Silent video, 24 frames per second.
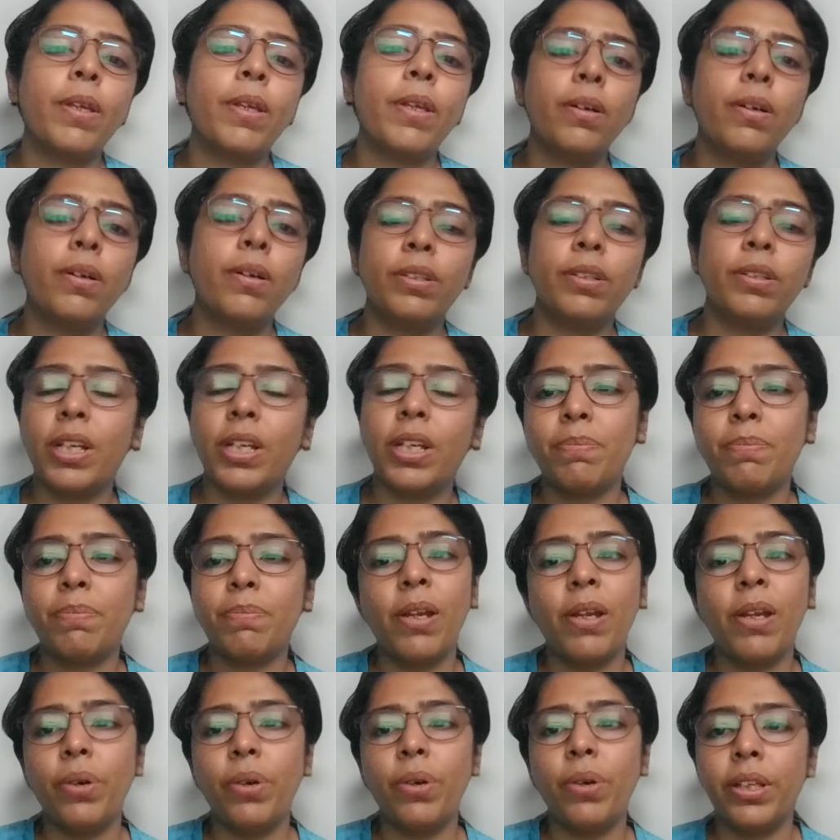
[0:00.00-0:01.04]
just by
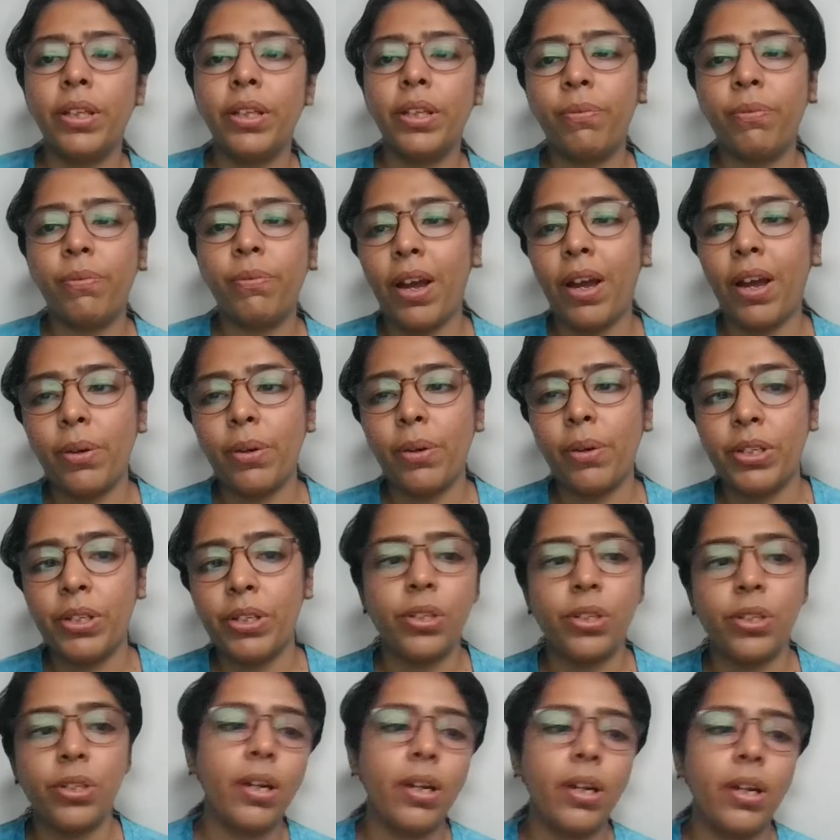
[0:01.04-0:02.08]
loading the FHIR questionnaire.